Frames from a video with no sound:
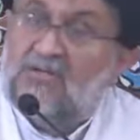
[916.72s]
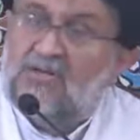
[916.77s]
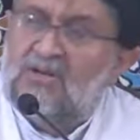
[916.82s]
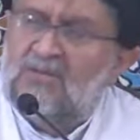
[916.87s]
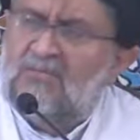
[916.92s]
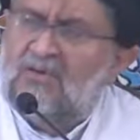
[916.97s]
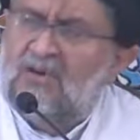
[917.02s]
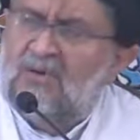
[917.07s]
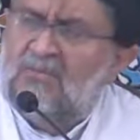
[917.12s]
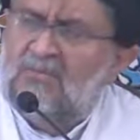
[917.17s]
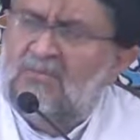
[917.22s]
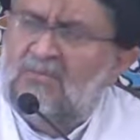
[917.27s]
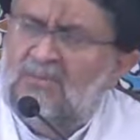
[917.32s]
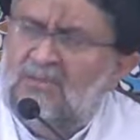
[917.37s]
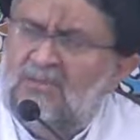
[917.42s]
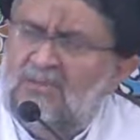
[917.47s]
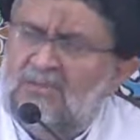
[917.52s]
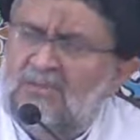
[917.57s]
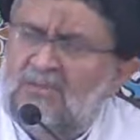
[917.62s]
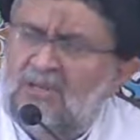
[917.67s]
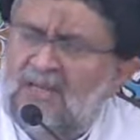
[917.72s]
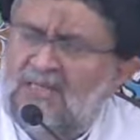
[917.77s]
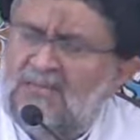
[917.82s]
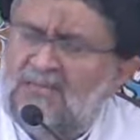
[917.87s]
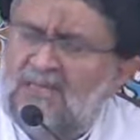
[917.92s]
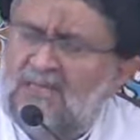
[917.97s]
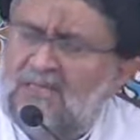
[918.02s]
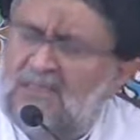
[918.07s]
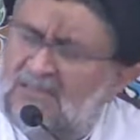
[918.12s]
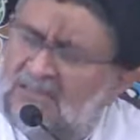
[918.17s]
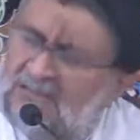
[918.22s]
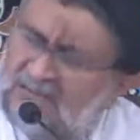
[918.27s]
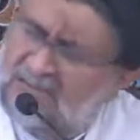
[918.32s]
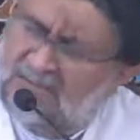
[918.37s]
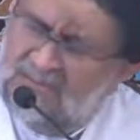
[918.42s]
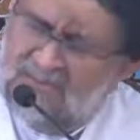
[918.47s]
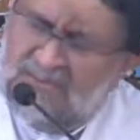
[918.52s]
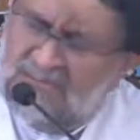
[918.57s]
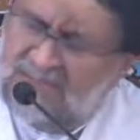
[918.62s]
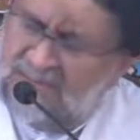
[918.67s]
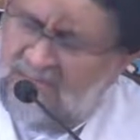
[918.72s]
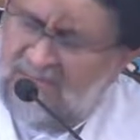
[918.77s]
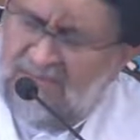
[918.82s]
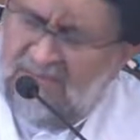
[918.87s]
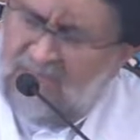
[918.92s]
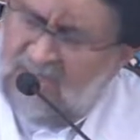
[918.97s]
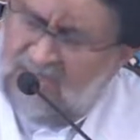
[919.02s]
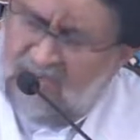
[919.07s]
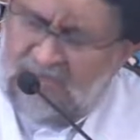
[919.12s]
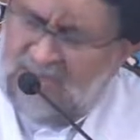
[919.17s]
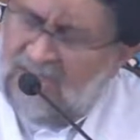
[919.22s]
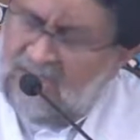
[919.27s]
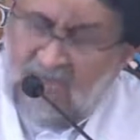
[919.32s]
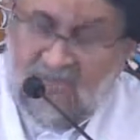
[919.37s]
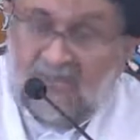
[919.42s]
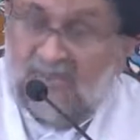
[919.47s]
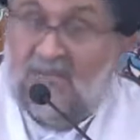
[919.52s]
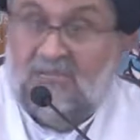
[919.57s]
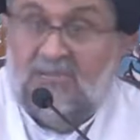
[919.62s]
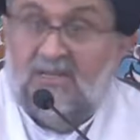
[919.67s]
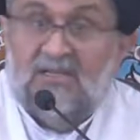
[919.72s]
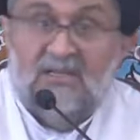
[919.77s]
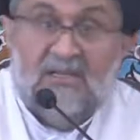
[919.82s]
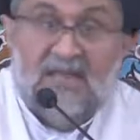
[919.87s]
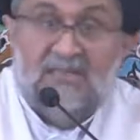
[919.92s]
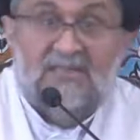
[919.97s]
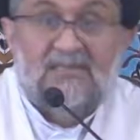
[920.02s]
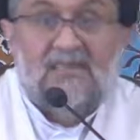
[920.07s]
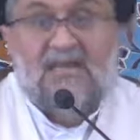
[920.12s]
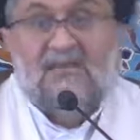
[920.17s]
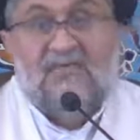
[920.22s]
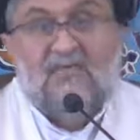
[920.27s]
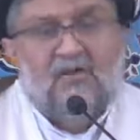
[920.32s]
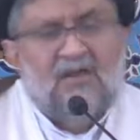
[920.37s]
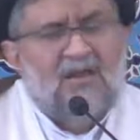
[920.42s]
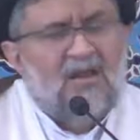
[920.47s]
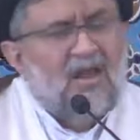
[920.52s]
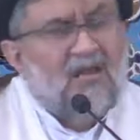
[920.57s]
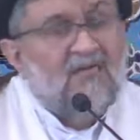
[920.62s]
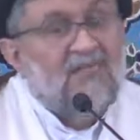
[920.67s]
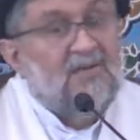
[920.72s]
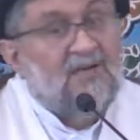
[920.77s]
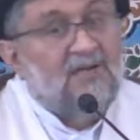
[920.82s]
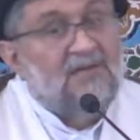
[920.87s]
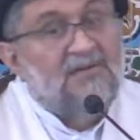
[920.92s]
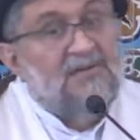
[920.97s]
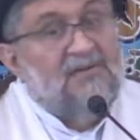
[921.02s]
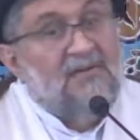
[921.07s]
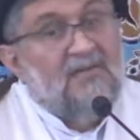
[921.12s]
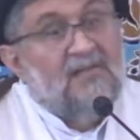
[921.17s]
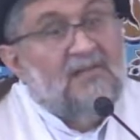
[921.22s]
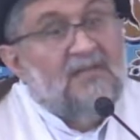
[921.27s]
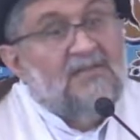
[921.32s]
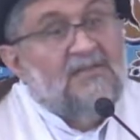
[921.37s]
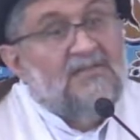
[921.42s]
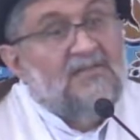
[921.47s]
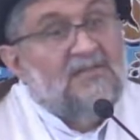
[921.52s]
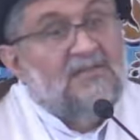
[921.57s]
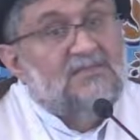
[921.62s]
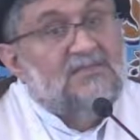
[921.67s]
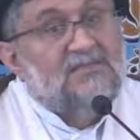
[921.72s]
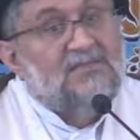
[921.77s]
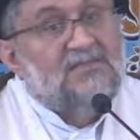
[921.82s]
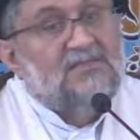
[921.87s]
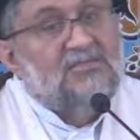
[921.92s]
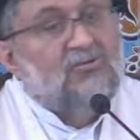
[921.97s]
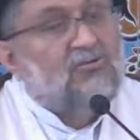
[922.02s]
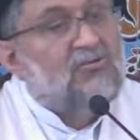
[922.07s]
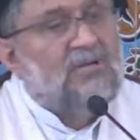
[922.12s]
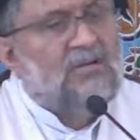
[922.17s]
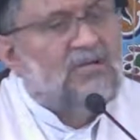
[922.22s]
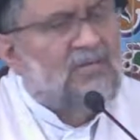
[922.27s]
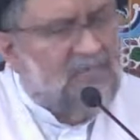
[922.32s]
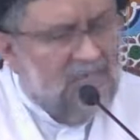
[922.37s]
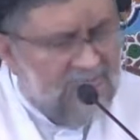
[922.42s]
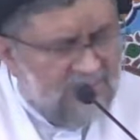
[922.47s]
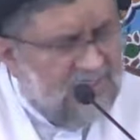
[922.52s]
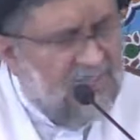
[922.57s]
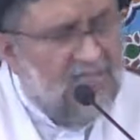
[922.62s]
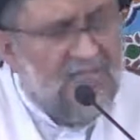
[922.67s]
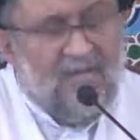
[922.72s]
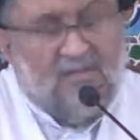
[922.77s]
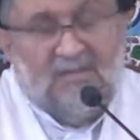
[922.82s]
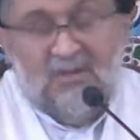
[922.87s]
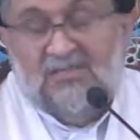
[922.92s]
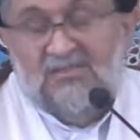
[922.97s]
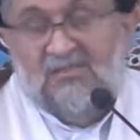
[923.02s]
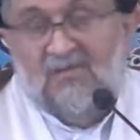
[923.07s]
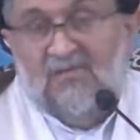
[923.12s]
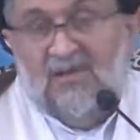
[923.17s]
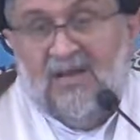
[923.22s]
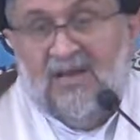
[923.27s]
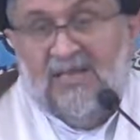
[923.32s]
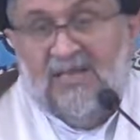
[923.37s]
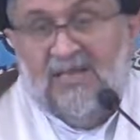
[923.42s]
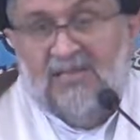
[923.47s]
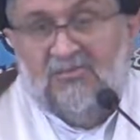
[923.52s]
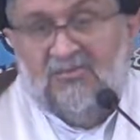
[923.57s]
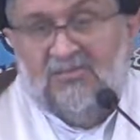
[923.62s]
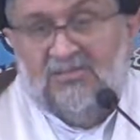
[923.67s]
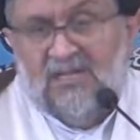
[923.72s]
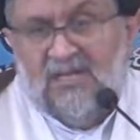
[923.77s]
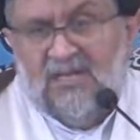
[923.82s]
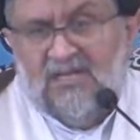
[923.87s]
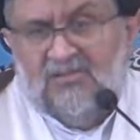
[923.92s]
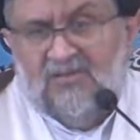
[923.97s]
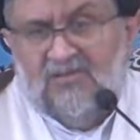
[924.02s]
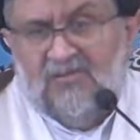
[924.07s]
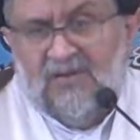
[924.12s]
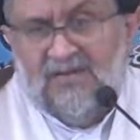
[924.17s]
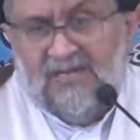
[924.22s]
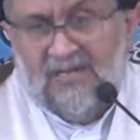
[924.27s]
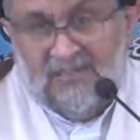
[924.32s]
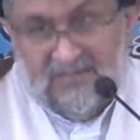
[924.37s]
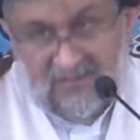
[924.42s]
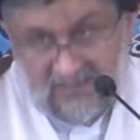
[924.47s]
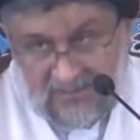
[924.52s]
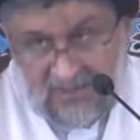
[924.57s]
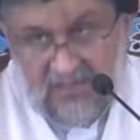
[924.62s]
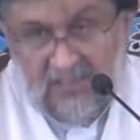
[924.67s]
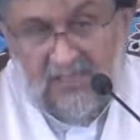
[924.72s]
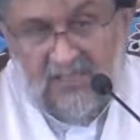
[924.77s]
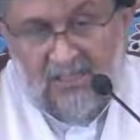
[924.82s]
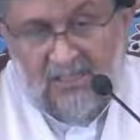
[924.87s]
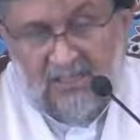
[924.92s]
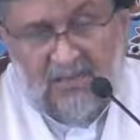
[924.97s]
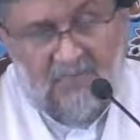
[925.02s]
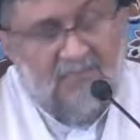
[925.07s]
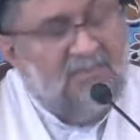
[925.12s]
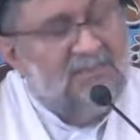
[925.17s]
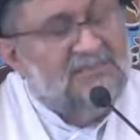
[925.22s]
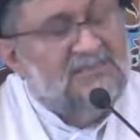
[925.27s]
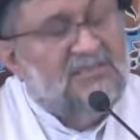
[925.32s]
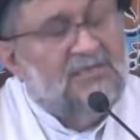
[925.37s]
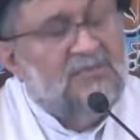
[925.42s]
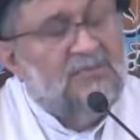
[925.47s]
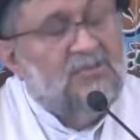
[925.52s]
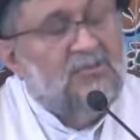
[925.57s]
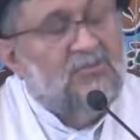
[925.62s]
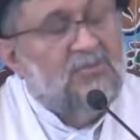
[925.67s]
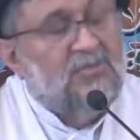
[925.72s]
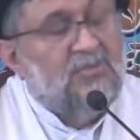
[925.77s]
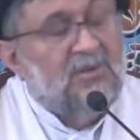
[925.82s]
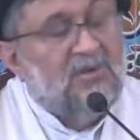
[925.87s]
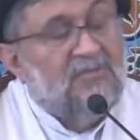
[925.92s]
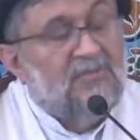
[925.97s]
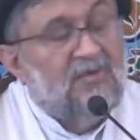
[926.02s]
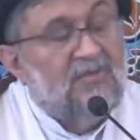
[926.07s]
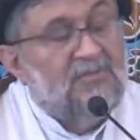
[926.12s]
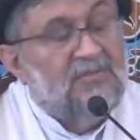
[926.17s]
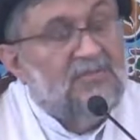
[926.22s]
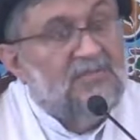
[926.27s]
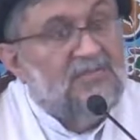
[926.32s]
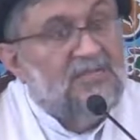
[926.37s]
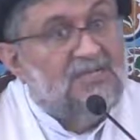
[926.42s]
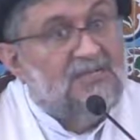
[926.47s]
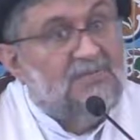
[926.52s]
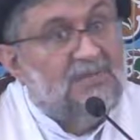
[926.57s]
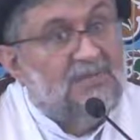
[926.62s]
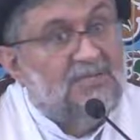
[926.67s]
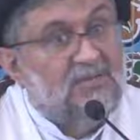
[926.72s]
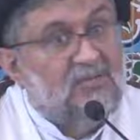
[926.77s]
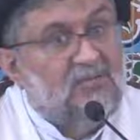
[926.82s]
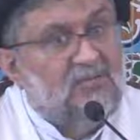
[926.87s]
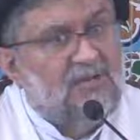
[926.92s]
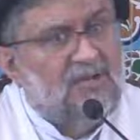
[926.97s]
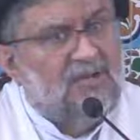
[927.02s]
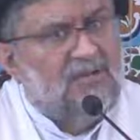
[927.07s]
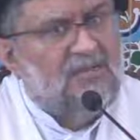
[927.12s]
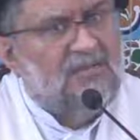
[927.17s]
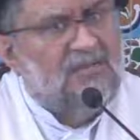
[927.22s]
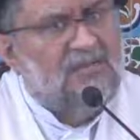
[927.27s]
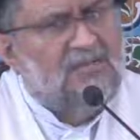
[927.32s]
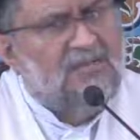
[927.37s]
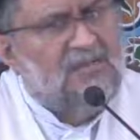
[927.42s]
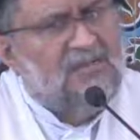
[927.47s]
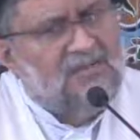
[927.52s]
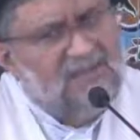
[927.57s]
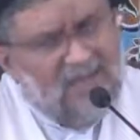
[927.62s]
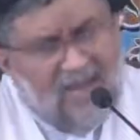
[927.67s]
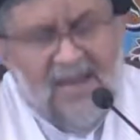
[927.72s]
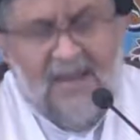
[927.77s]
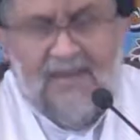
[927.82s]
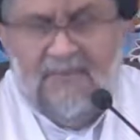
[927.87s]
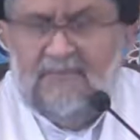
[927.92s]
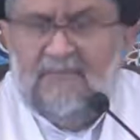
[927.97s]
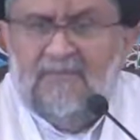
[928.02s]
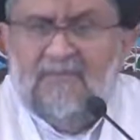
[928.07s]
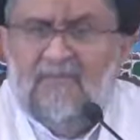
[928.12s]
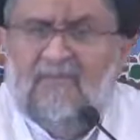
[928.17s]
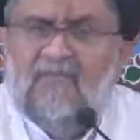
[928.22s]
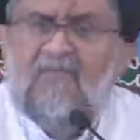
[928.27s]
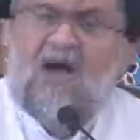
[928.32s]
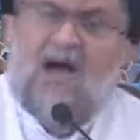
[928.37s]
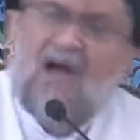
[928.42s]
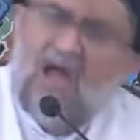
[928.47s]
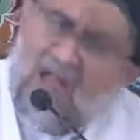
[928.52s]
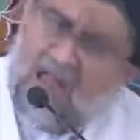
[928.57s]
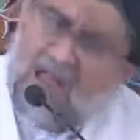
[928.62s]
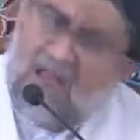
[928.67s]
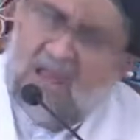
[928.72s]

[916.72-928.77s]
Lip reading: from, I think, 7:20 or something like that for an hour. There is a solar eclipse in Namaz of Ayat or Salat of Ayat is compulsory to be performed in that particular time. Why?